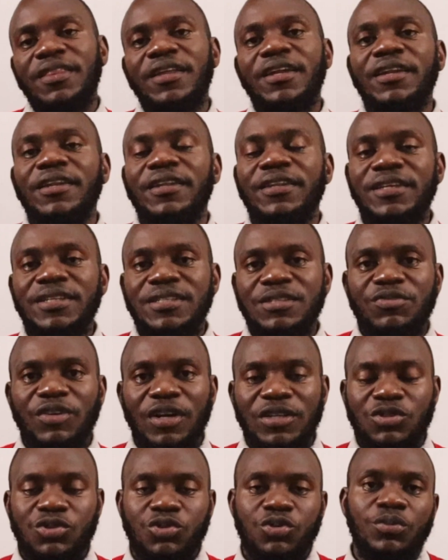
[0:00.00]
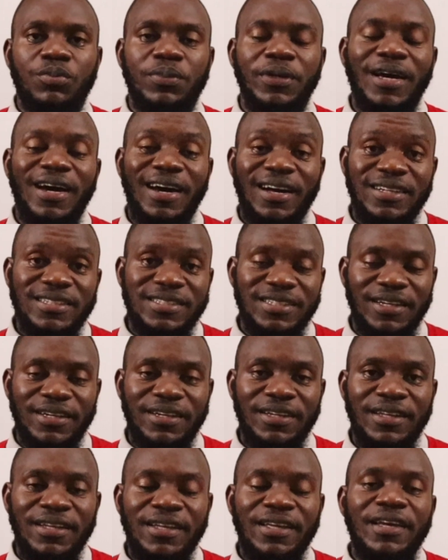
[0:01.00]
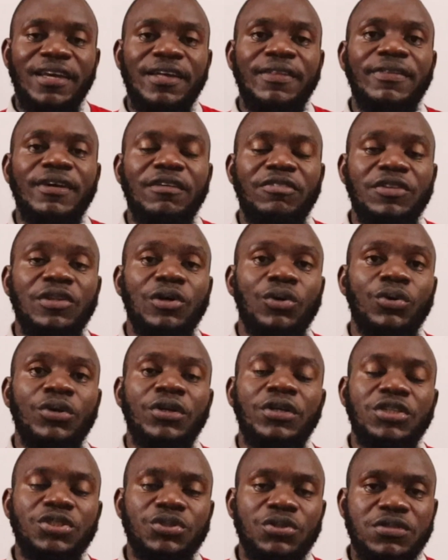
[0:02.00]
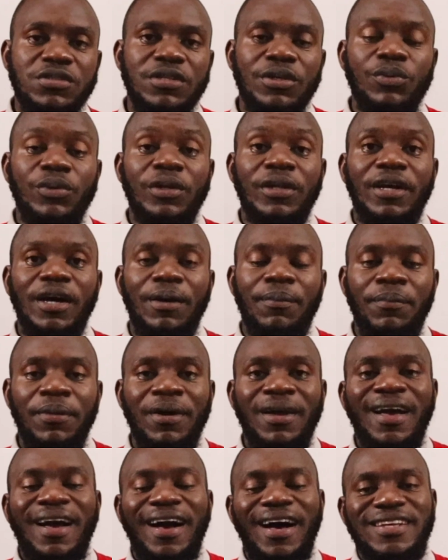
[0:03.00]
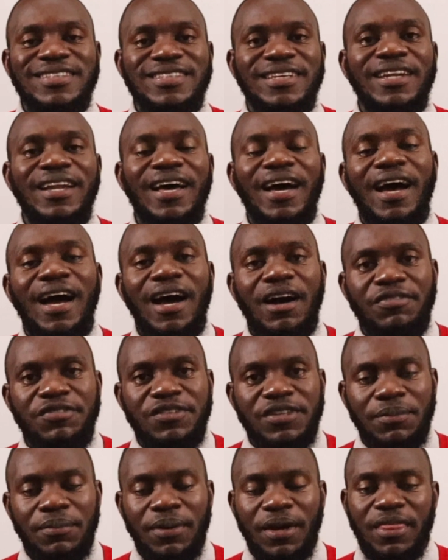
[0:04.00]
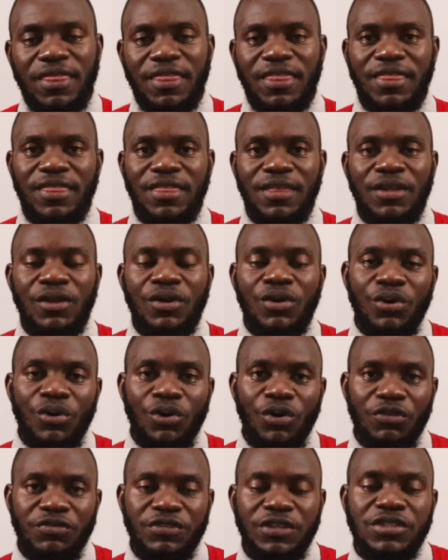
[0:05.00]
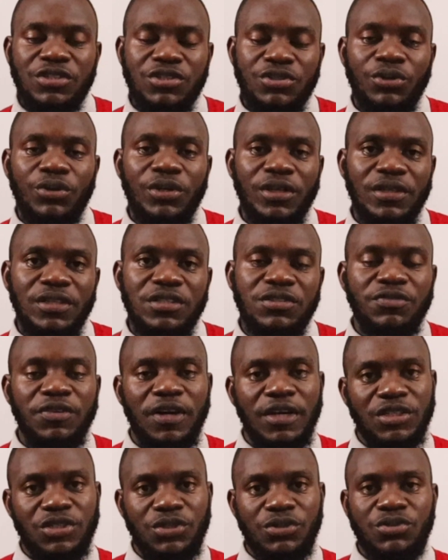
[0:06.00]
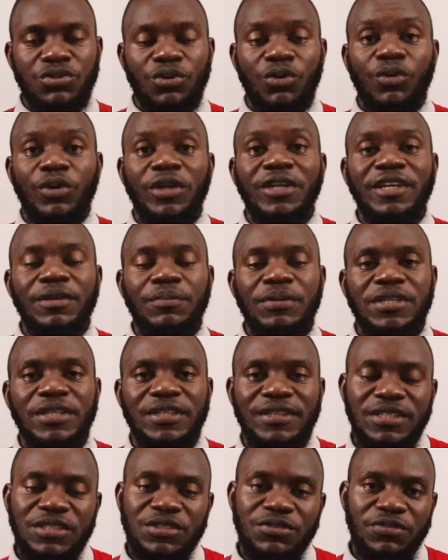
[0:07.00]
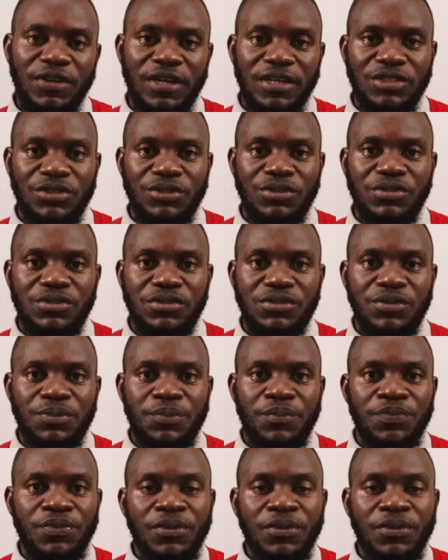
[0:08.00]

then these functions will be altered and therefore the conditions that will come as an aftermath of destroying these functions or inhibiting these functions.